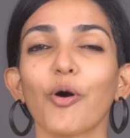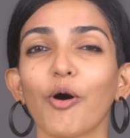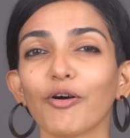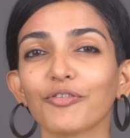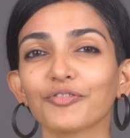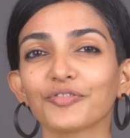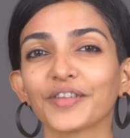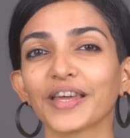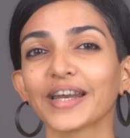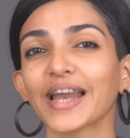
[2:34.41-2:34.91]

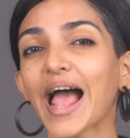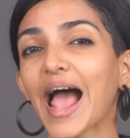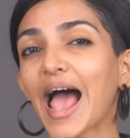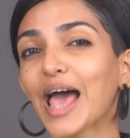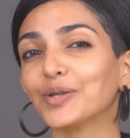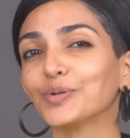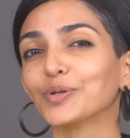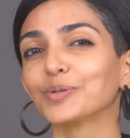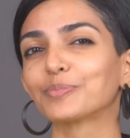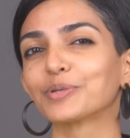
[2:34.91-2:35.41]
off their
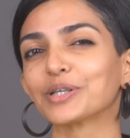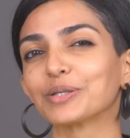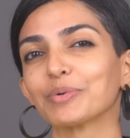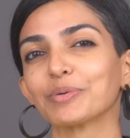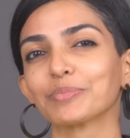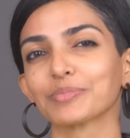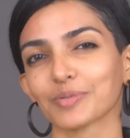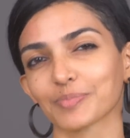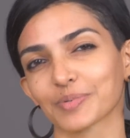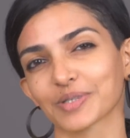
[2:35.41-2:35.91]
annual
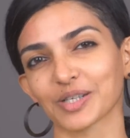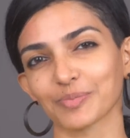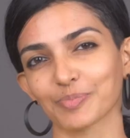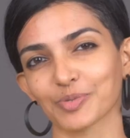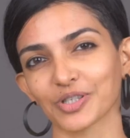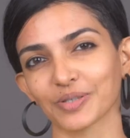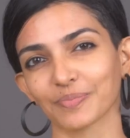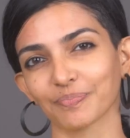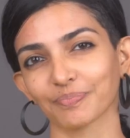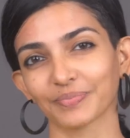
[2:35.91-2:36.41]
premium
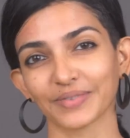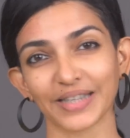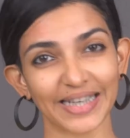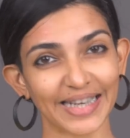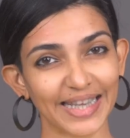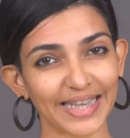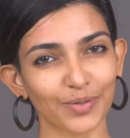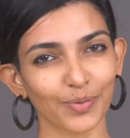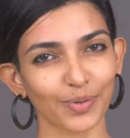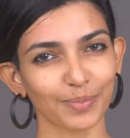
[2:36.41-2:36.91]
subscription. The
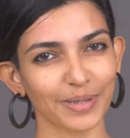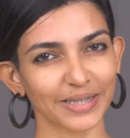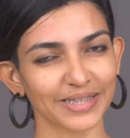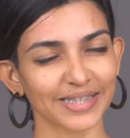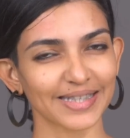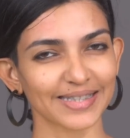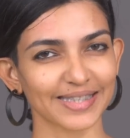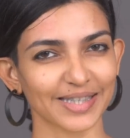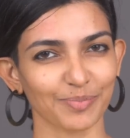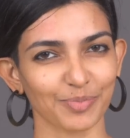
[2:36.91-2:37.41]
link will be in the
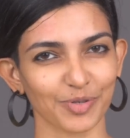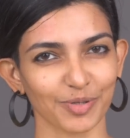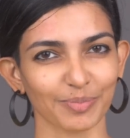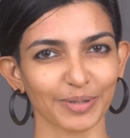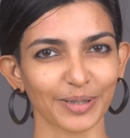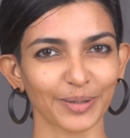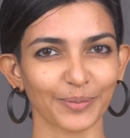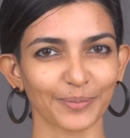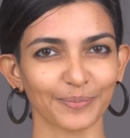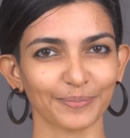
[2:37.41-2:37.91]
description
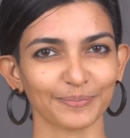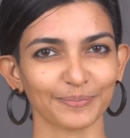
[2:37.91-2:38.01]
below.